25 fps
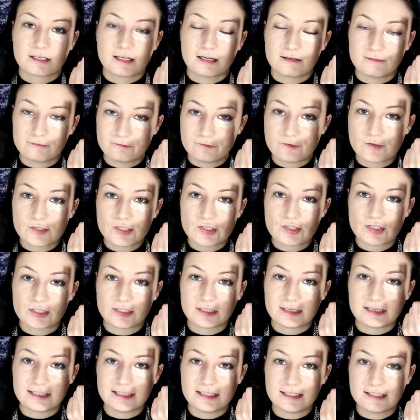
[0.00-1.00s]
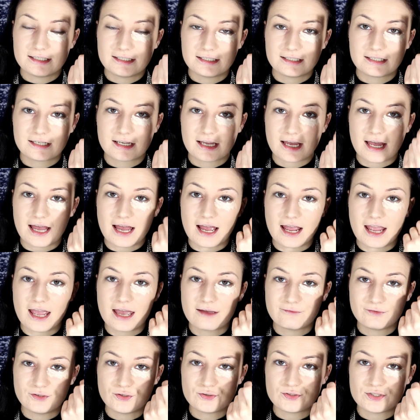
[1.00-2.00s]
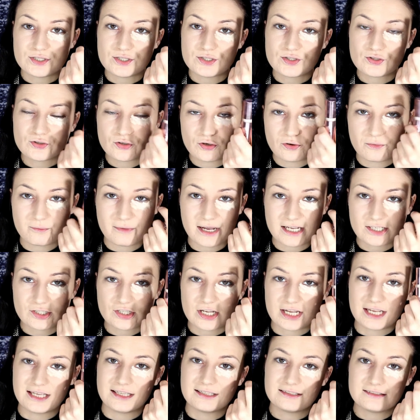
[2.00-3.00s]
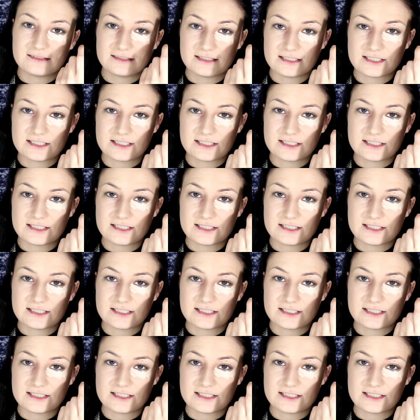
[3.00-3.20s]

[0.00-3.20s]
Unfortunately, I have used it so much and